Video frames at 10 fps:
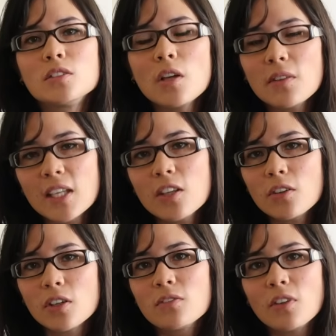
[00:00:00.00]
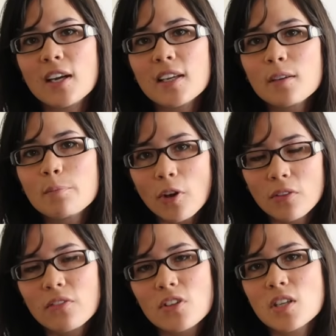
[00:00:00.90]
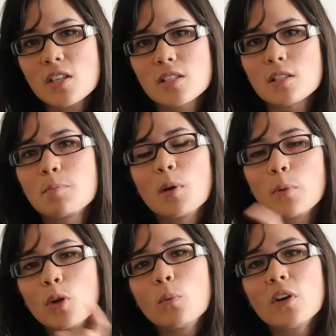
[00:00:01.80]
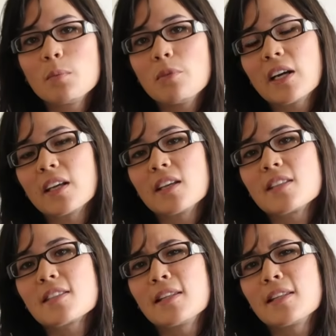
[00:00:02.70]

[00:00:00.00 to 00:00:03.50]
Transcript: don't think you can write both of those answers but put one in brackets,